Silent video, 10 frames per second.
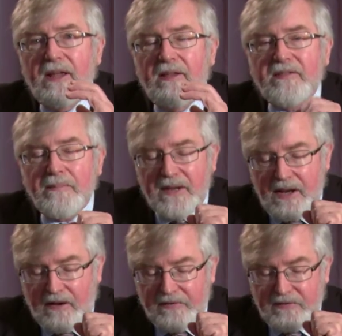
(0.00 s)
it's something
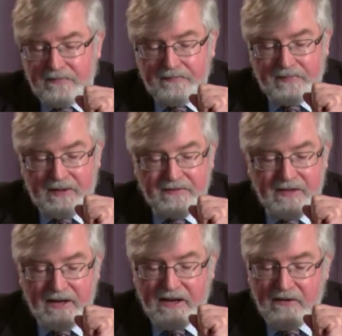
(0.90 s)
else. It's
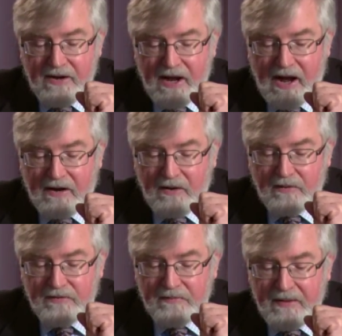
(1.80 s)
not
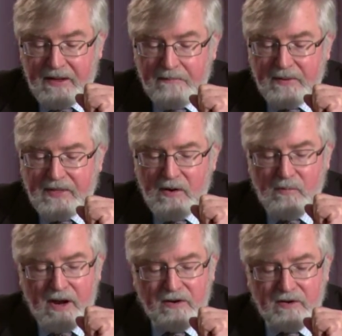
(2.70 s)
Kyriakos, but they
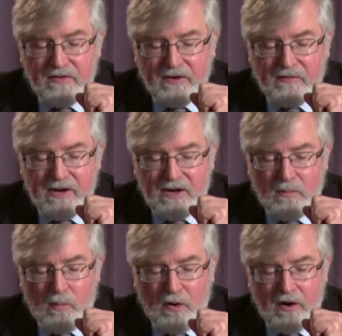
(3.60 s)
render the
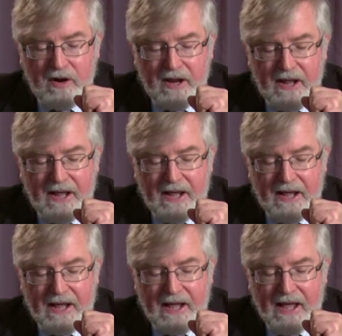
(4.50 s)
Greek word
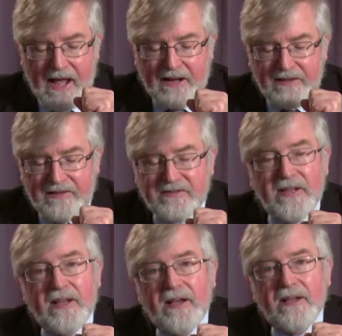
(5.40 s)

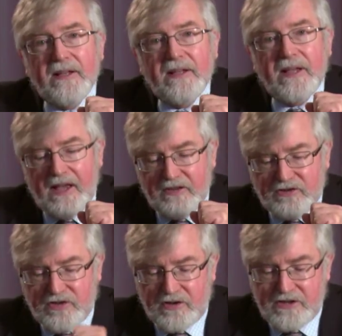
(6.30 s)
ecclesia
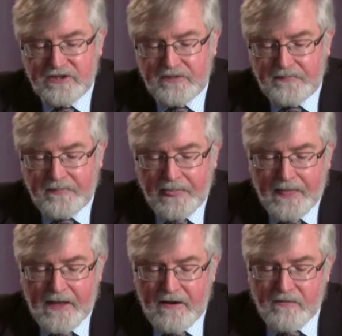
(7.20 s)
as church.
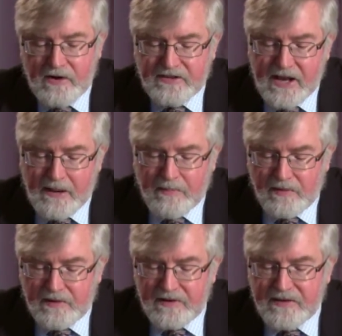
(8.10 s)
For
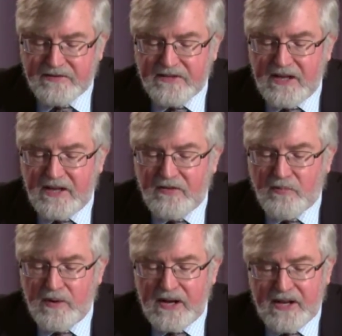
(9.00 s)
example, let's see
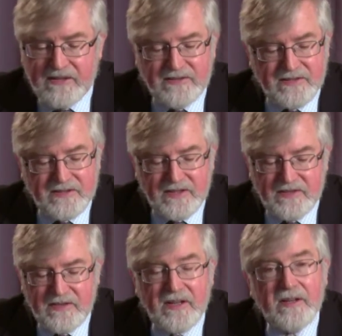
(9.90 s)
three instances